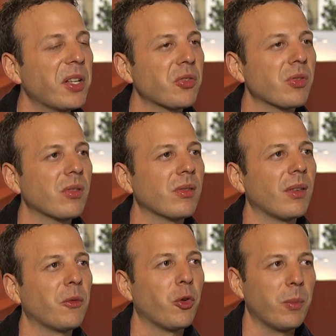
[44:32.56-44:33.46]
I'm not sure.
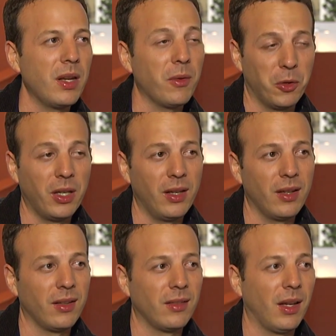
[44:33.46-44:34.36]
For me,
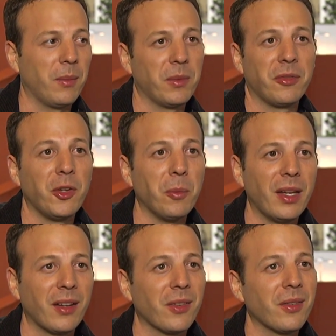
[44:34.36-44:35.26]
really, I'm a
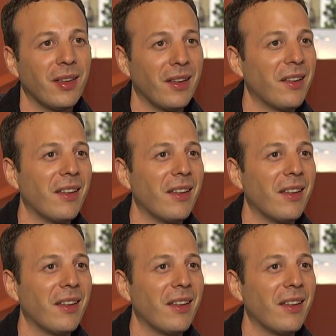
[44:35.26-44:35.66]
filmmaker,